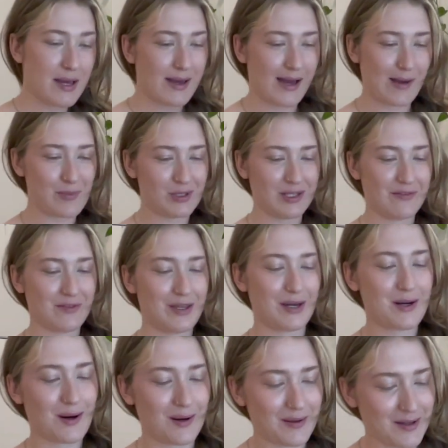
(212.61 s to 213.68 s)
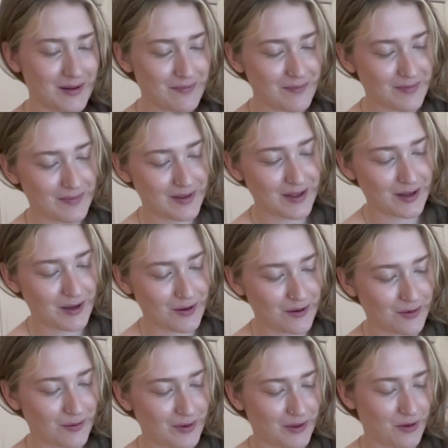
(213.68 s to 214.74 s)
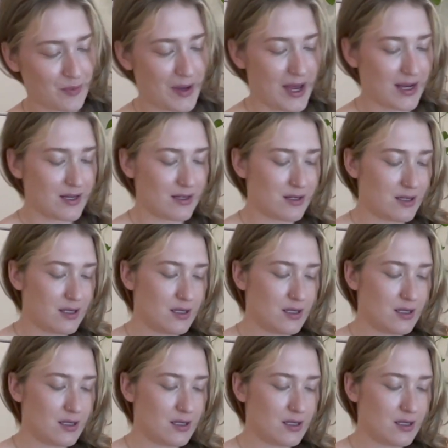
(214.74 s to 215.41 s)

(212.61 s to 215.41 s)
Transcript: I believe they call them, that go with your pen.